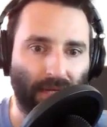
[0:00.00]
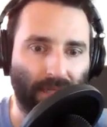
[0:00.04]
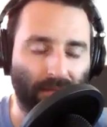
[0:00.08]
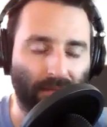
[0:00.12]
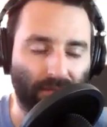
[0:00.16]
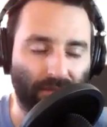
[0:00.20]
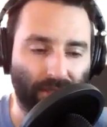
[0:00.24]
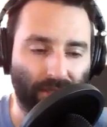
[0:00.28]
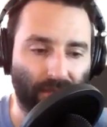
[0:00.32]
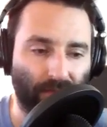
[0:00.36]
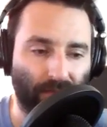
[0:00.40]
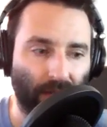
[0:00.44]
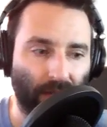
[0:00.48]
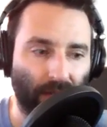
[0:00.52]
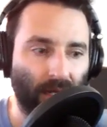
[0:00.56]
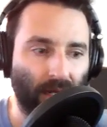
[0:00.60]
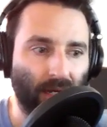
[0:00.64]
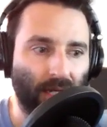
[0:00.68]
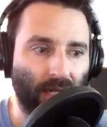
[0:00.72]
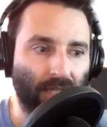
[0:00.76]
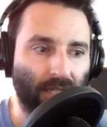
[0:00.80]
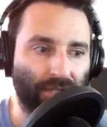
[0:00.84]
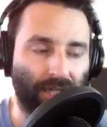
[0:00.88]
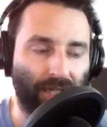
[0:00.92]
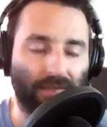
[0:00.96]
He was just
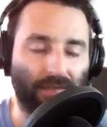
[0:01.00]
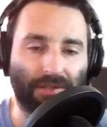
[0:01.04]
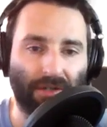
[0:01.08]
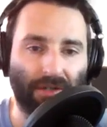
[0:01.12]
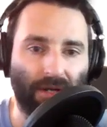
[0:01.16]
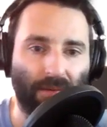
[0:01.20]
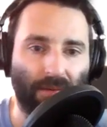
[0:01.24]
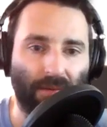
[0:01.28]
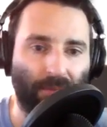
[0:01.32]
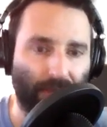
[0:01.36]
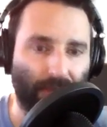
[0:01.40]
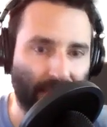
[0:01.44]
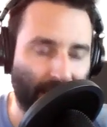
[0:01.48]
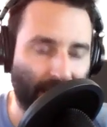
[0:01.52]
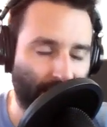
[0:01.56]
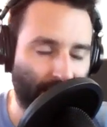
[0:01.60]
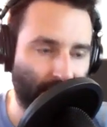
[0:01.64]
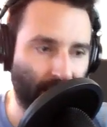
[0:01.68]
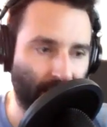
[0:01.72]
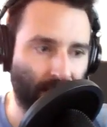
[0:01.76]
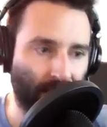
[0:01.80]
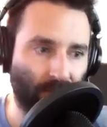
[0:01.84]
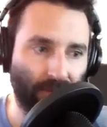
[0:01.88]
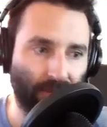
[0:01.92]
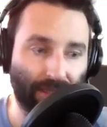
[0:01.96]
sheltered and
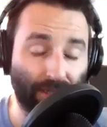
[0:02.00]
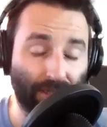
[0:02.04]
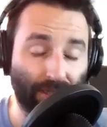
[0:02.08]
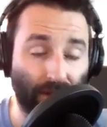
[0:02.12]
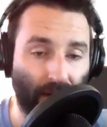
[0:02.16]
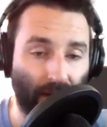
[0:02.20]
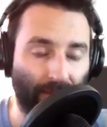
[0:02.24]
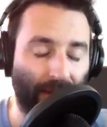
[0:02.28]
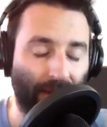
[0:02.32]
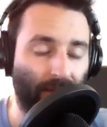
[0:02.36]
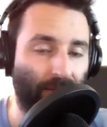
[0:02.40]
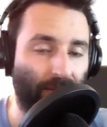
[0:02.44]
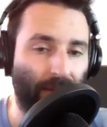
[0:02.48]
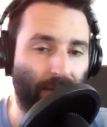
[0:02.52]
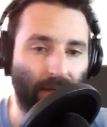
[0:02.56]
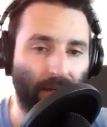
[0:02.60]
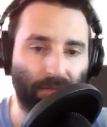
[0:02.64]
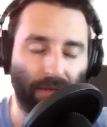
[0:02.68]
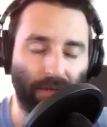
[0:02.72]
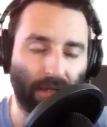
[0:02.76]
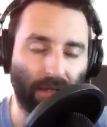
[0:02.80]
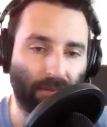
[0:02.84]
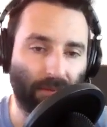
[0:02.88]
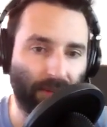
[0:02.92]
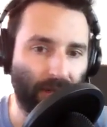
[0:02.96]
protected, and we took him out in
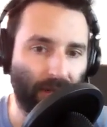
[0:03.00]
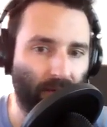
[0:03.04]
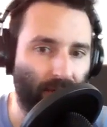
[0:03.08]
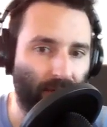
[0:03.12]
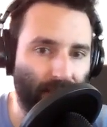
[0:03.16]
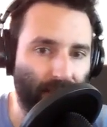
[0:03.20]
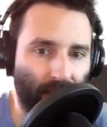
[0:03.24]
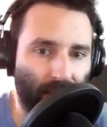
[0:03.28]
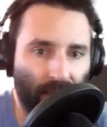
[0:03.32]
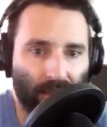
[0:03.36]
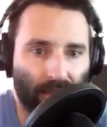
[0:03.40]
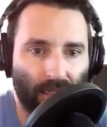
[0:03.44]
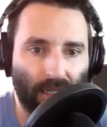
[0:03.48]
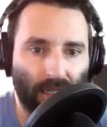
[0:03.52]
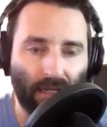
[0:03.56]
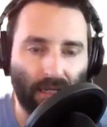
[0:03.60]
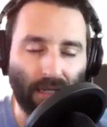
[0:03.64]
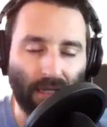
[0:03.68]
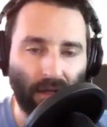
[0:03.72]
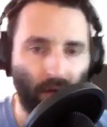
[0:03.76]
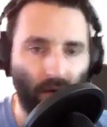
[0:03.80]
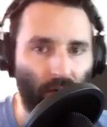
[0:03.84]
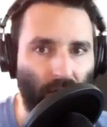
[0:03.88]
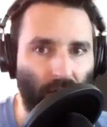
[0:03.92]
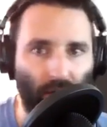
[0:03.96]
public, but it wasn't
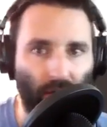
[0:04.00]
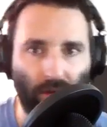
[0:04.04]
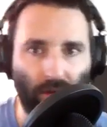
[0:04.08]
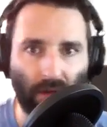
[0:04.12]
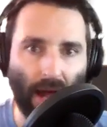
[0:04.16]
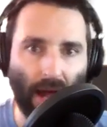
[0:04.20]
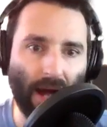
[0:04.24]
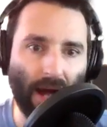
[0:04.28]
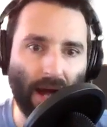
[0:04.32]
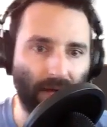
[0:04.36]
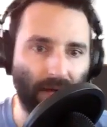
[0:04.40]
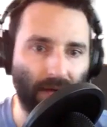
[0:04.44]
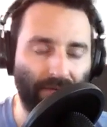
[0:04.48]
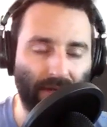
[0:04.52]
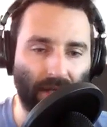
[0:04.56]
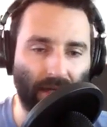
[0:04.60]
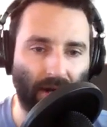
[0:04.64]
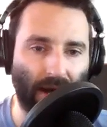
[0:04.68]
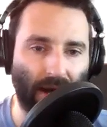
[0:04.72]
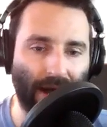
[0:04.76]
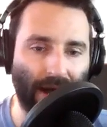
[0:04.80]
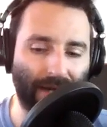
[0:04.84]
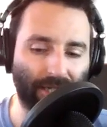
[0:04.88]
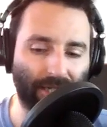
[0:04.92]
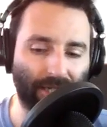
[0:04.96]
a whole lot of
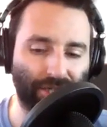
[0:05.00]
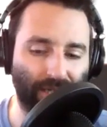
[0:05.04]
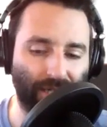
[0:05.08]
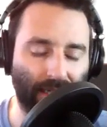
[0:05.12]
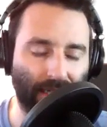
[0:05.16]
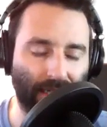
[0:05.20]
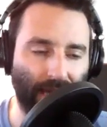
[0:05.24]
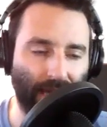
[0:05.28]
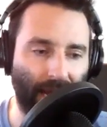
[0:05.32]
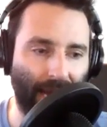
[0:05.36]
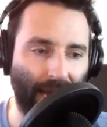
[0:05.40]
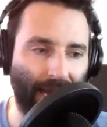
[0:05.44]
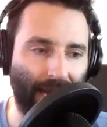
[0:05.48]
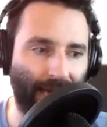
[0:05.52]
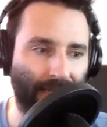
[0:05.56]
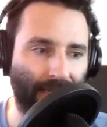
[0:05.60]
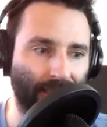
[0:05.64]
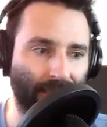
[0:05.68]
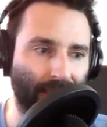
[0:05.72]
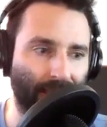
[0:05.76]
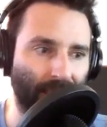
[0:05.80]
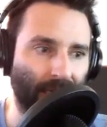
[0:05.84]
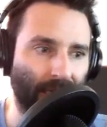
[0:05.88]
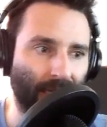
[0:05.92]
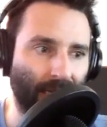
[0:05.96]
interaction,
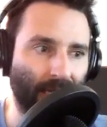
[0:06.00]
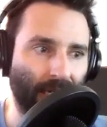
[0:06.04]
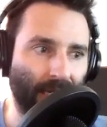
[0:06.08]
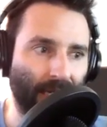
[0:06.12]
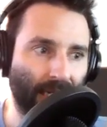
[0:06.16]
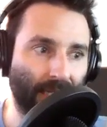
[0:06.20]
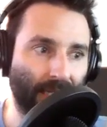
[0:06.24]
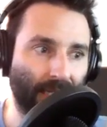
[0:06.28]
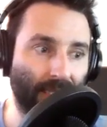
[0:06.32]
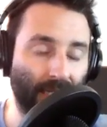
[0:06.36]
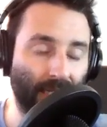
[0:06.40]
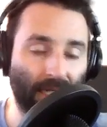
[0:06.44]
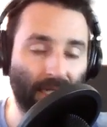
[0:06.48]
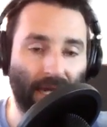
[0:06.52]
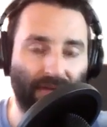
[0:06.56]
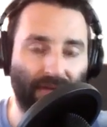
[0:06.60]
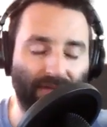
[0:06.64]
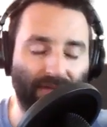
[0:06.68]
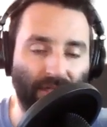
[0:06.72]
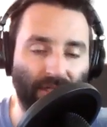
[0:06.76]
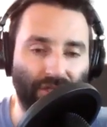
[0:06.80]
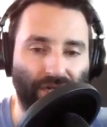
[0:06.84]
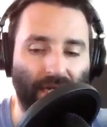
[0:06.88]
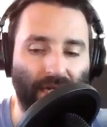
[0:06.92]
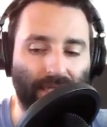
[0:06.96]
and he didn't have
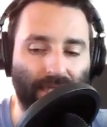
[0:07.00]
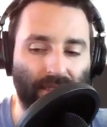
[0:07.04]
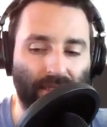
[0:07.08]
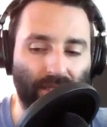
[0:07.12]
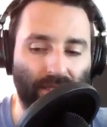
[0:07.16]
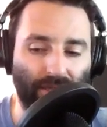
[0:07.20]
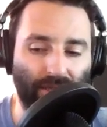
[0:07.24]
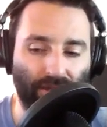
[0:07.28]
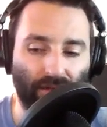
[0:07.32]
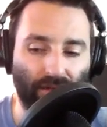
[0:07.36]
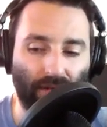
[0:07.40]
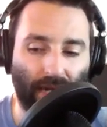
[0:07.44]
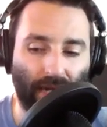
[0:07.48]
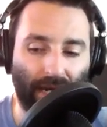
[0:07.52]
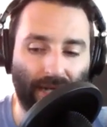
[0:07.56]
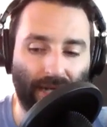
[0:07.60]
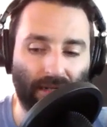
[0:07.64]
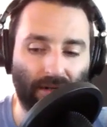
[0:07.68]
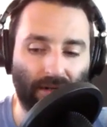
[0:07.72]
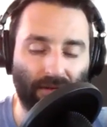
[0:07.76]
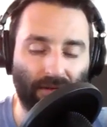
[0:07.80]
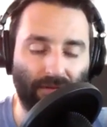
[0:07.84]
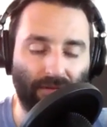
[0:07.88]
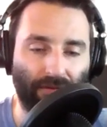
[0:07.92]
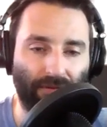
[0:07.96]
the chance to
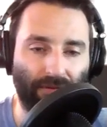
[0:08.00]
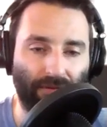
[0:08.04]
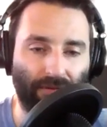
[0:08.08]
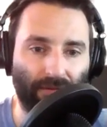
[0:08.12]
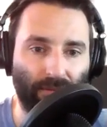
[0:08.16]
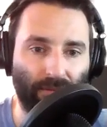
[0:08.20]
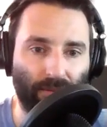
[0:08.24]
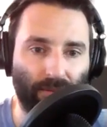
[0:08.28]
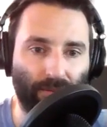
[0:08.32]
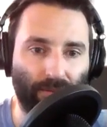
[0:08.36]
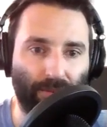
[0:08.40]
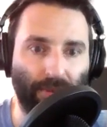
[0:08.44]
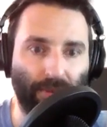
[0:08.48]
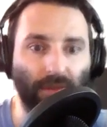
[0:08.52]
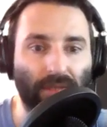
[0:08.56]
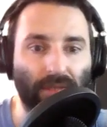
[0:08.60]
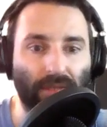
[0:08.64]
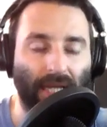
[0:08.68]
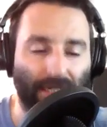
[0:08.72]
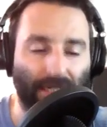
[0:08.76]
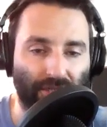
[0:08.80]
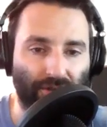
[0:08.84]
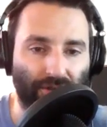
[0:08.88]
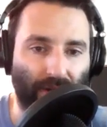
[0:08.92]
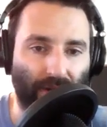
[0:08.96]
kind of build
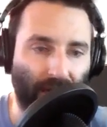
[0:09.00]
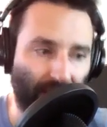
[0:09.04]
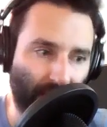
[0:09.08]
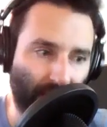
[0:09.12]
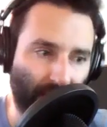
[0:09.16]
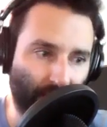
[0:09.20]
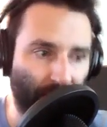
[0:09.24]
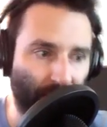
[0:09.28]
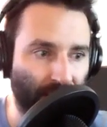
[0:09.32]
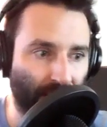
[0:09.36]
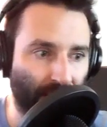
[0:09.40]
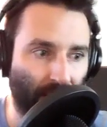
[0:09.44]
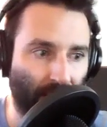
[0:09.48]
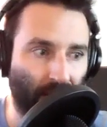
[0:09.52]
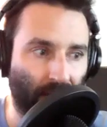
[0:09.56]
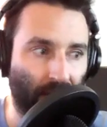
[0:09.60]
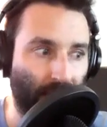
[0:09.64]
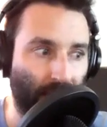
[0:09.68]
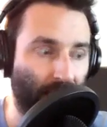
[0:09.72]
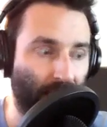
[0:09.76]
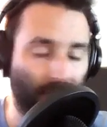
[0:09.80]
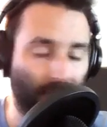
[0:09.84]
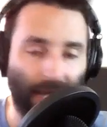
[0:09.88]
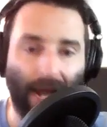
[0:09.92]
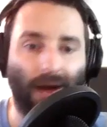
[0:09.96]
that strength up
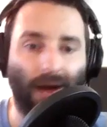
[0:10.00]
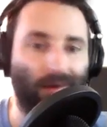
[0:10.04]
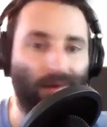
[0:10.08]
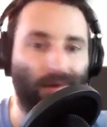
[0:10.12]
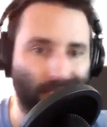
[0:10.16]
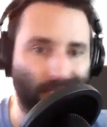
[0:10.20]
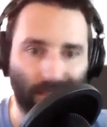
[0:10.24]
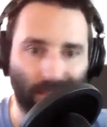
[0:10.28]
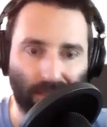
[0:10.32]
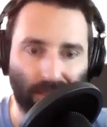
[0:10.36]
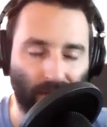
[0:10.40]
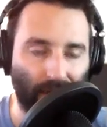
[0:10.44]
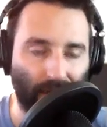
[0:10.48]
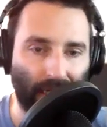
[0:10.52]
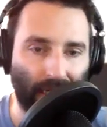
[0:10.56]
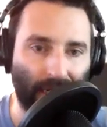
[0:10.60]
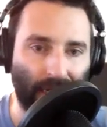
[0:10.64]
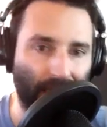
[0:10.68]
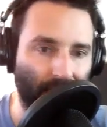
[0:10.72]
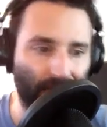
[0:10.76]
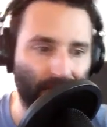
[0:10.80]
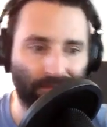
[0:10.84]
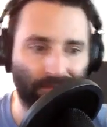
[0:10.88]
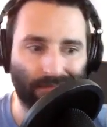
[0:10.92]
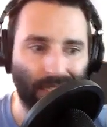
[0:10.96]
internally. And now he's doing
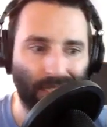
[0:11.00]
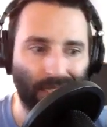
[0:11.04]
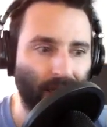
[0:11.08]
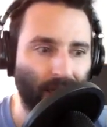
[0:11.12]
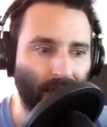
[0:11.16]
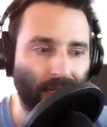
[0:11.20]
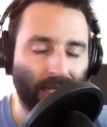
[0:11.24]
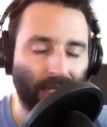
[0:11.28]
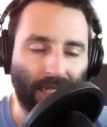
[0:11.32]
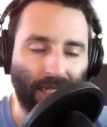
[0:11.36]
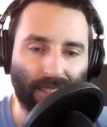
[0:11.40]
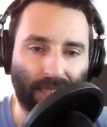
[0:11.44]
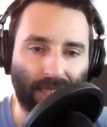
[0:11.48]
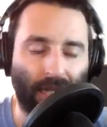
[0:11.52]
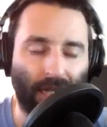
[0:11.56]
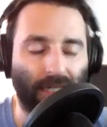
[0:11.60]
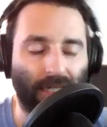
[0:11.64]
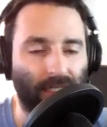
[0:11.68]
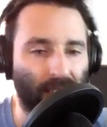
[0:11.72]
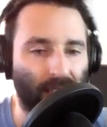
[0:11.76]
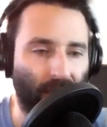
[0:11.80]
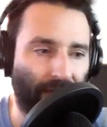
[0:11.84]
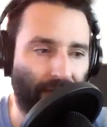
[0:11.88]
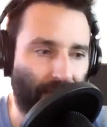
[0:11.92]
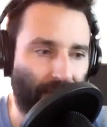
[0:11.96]
it, and he's kind
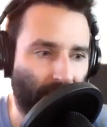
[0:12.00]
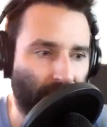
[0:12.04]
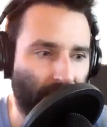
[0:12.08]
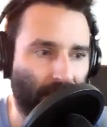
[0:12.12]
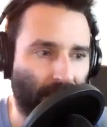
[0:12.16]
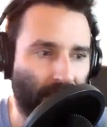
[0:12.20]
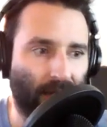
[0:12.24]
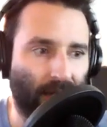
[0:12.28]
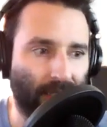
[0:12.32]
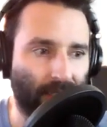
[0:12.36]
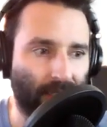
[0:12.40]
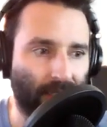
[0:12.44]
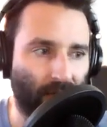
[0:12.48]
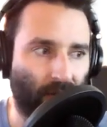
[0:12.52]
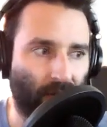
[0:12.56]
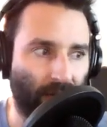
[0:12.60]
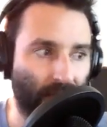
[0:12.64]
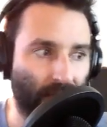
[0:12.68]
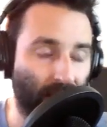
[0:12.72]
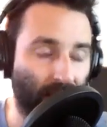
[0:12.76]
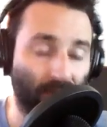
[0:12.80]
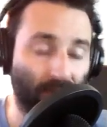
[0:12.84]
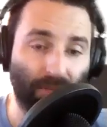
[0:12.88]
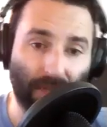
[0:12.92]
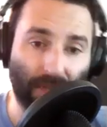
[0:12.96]
of suffering the
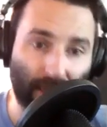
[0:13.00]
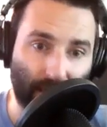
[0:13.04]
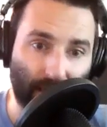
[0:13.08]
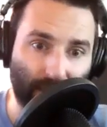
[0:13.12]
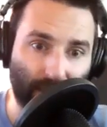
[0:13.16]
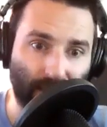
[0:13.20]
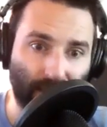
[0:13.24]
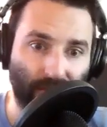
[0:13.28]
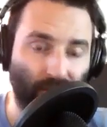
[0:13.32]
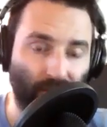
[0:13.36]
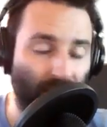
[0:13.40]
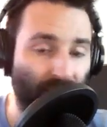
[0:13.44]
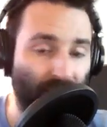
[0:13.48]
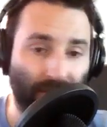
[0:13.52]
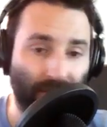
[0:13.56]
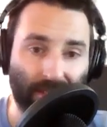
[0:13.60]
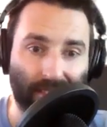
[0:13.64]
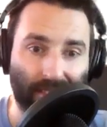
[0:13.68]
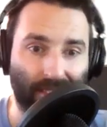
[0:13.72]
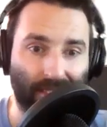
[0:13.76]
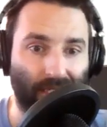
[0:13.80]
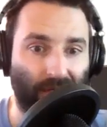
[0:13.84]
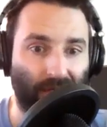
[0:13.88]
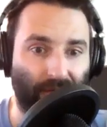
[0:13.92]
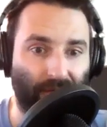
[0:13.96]
consequences, because we've been
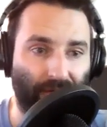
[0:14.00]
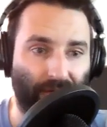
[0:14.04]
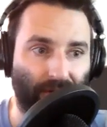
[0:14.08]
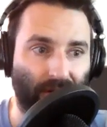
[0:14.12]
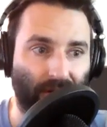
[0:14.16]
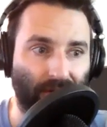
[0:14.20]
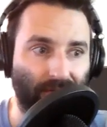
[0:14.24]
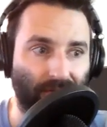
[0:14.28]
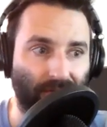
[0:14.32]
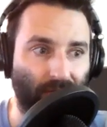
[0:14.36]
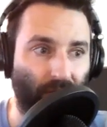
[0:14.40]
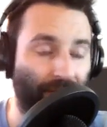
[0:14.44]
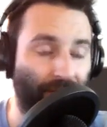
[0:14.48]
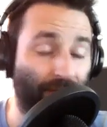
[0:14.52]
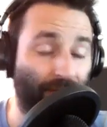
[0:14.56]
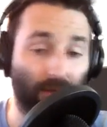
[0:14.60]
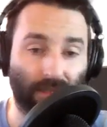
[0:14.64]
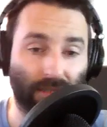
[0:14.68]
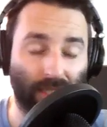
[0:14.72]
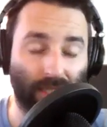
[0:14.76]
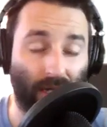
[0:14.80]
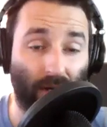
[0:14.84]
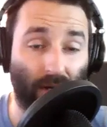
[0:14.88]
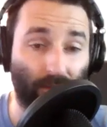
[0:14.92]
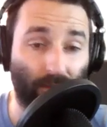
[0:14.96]
sick for what
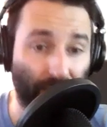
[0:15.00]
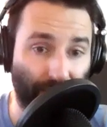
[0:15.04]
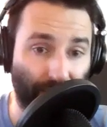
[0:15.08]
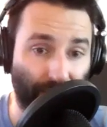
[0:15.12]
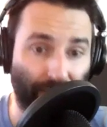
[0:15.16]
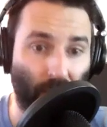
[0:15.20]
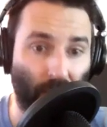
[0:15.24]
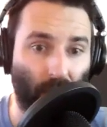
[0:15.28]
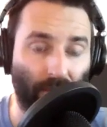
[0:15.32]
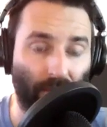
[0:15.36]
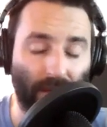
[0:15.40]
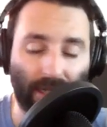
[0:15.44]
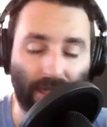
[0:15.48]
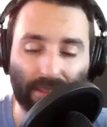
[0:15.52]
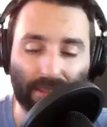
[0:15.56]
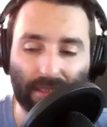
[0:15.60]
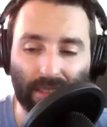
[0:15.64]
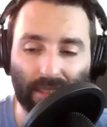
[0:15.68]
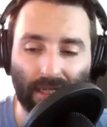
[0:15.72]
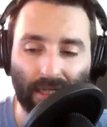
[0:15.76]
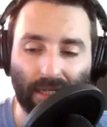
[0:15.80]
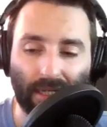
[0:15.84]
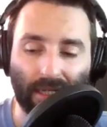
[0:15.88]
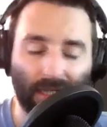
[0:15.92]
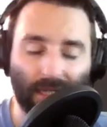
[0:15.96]
feels like almost 4 months.